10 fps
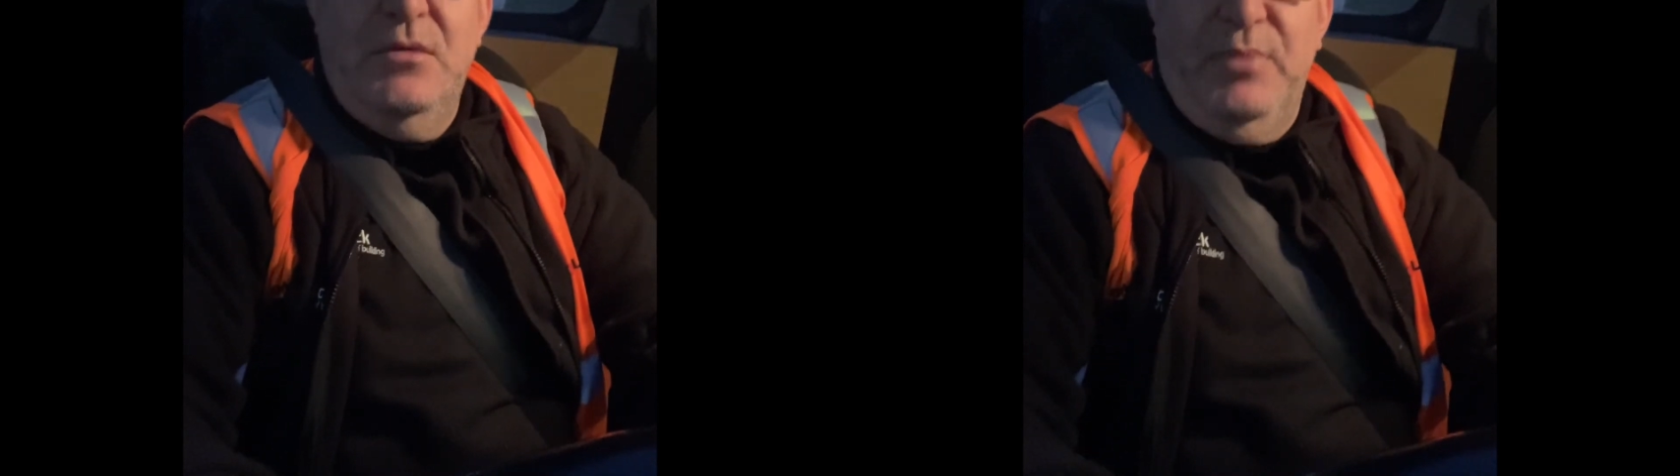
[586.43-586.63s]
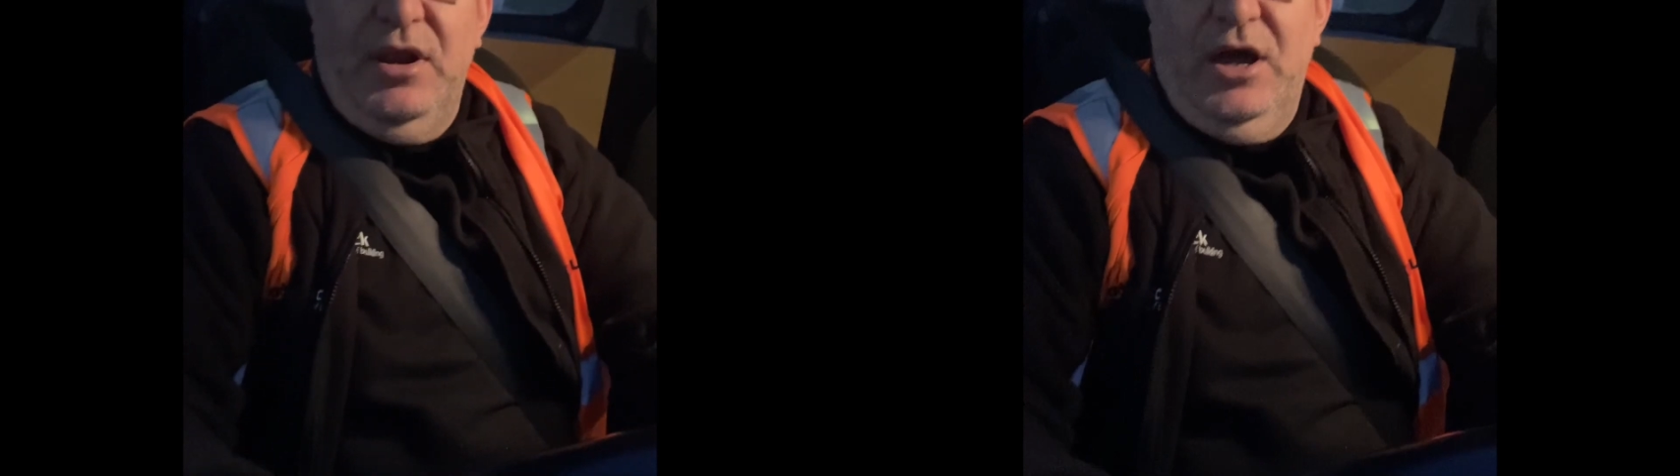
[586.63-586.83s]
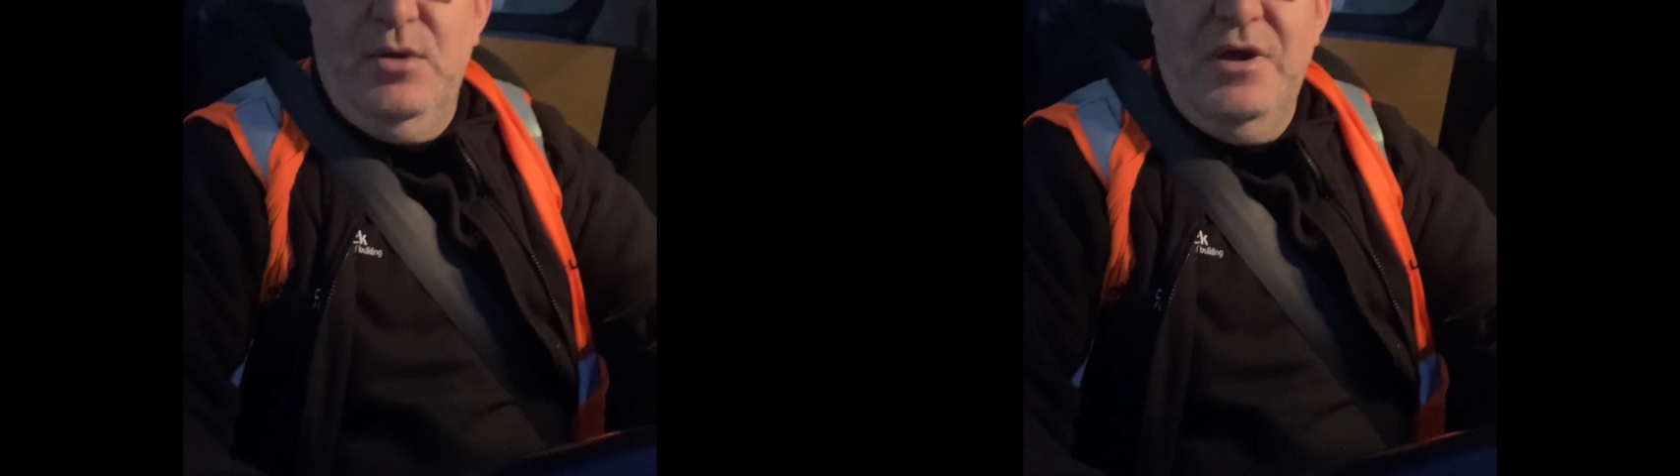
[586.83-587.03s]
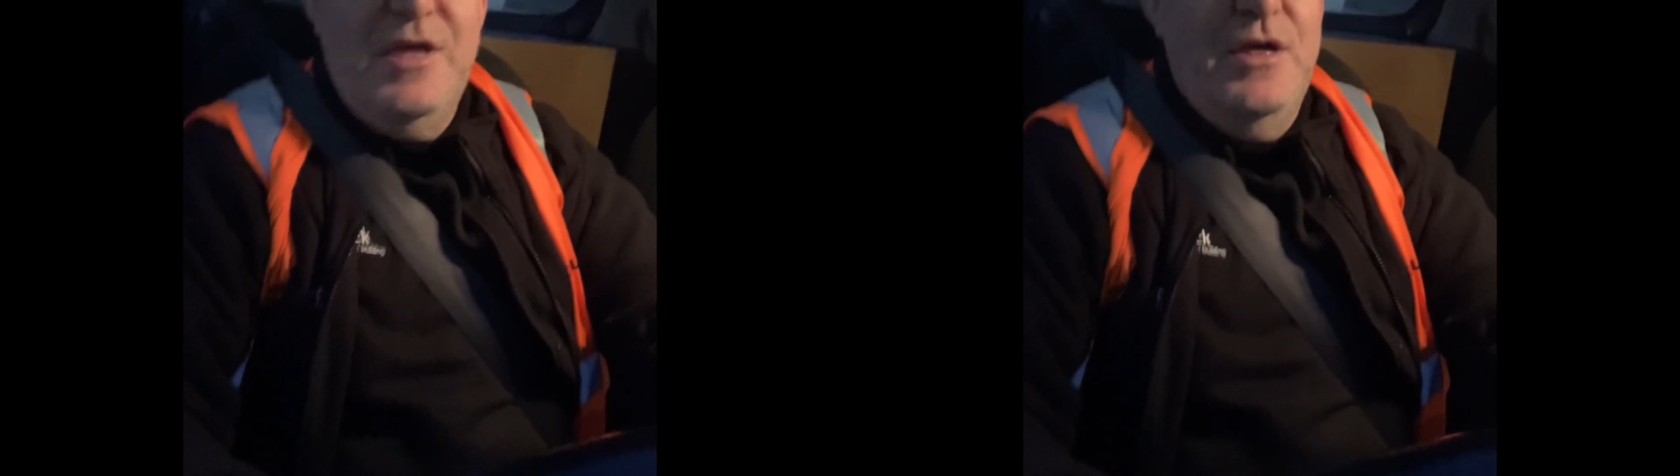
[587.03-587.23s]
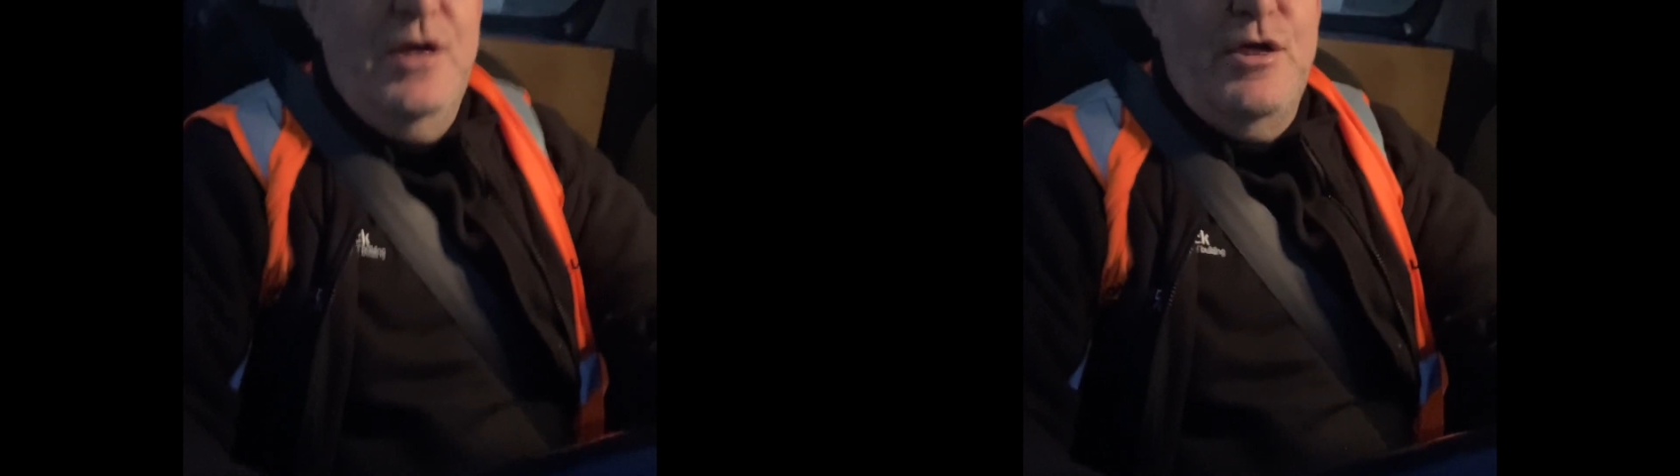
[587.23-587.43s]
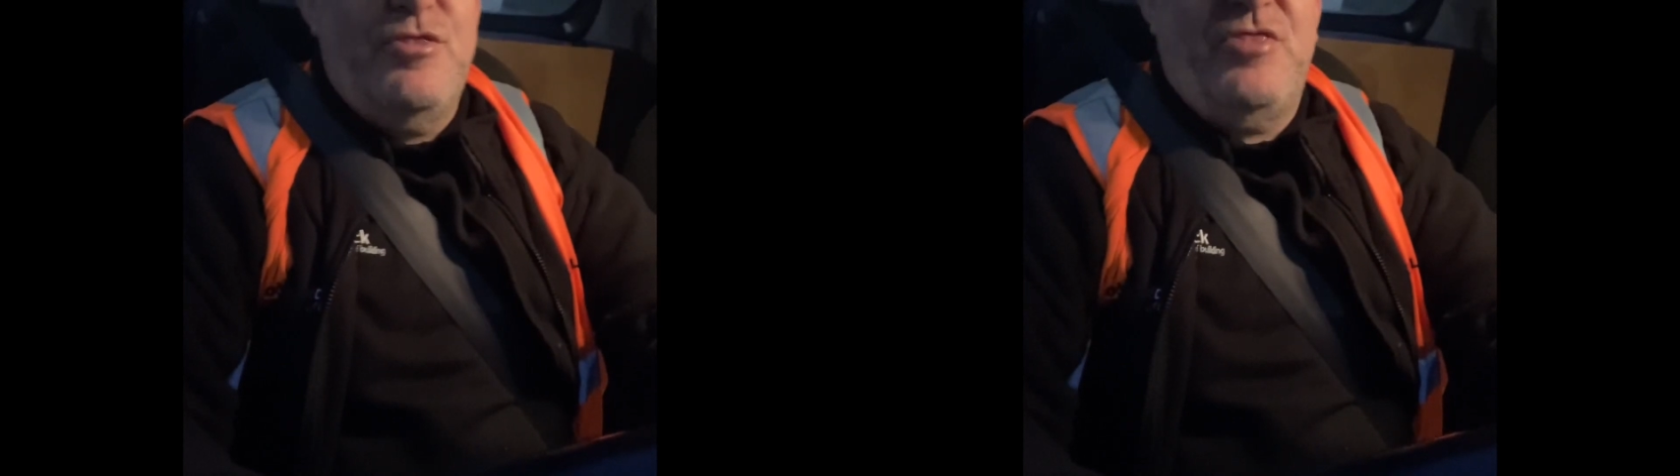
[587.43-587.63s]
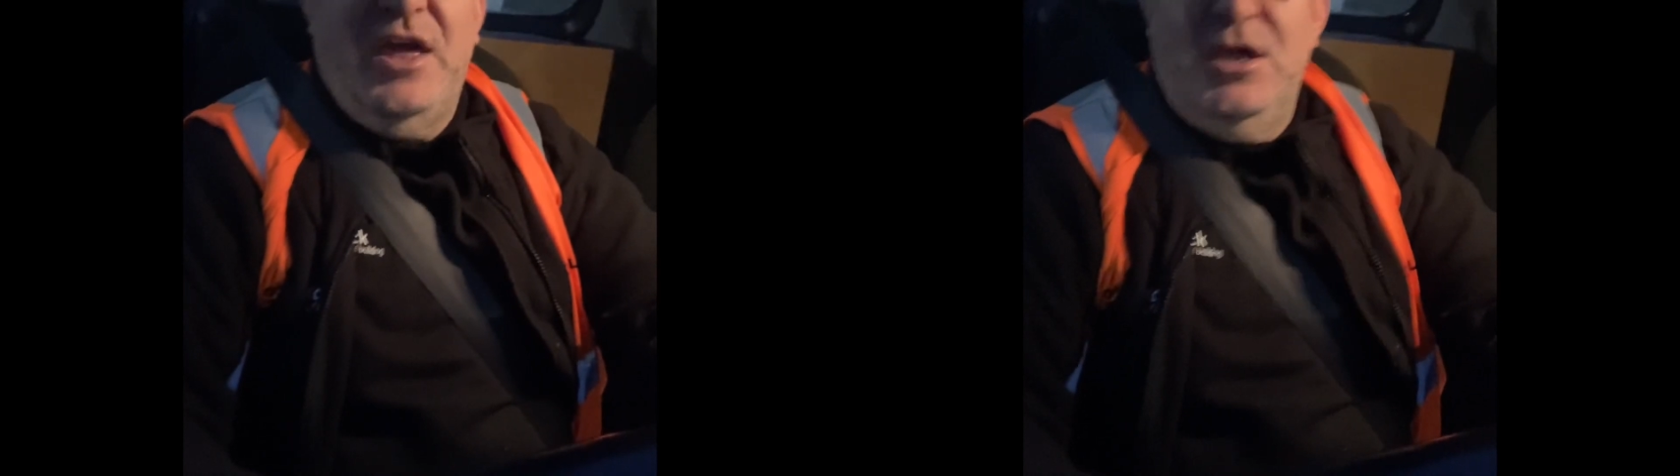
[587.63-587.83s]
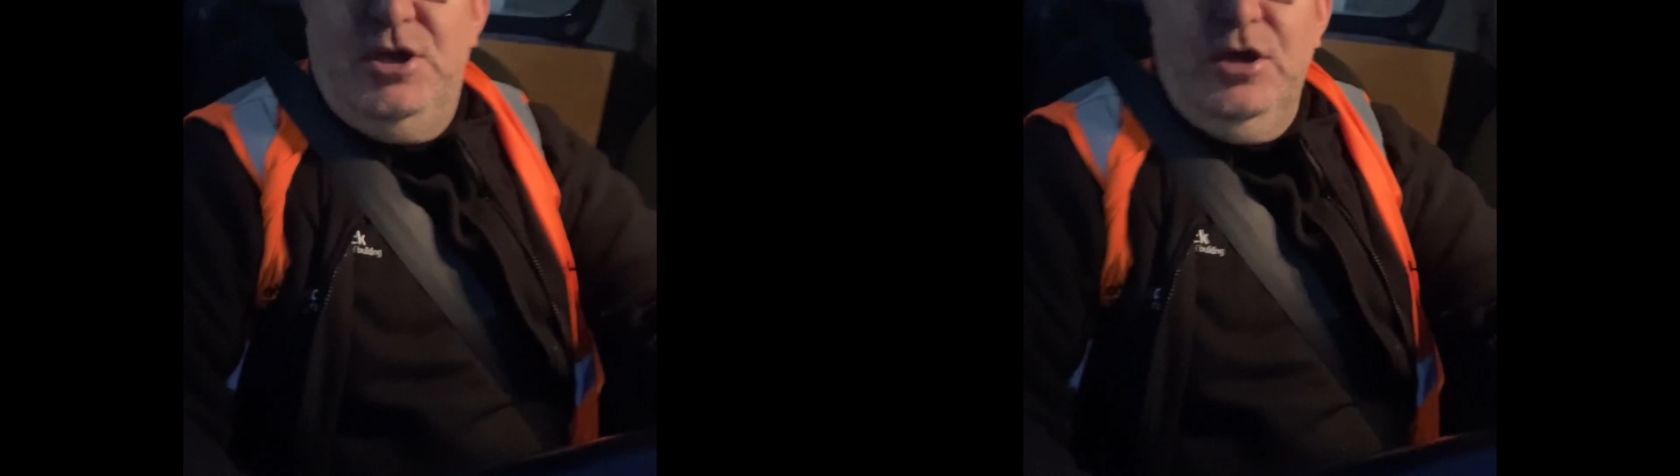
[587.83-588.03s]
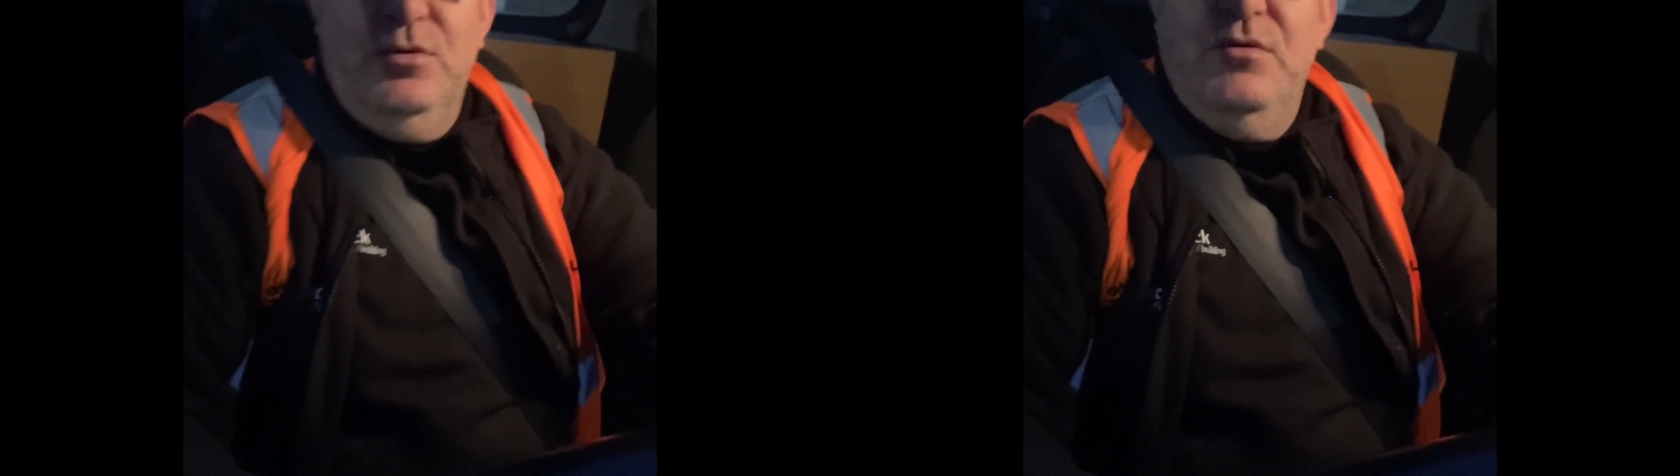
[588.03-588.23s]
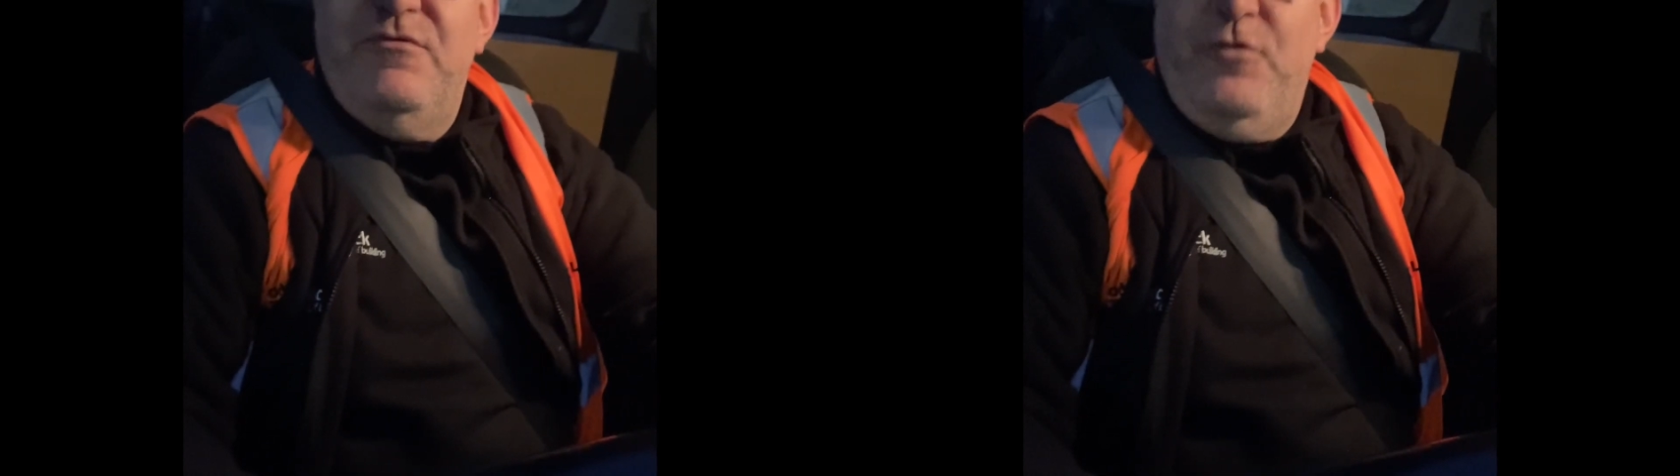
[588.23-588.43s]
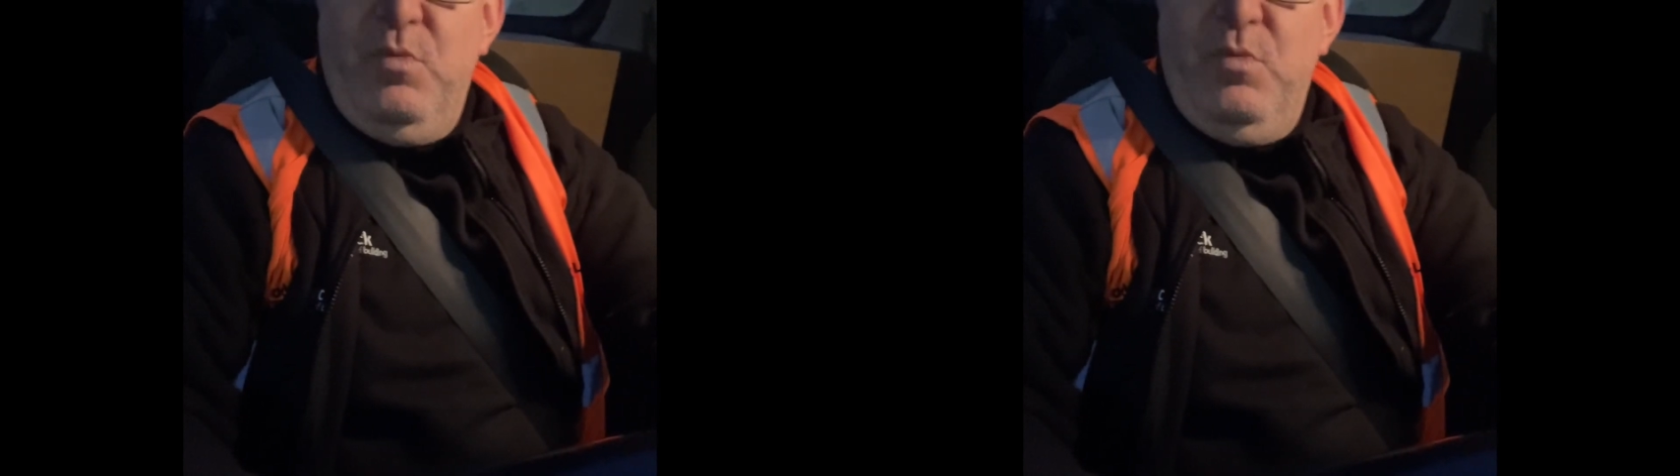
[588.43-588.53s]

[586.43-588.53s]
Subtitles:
below. Thank you for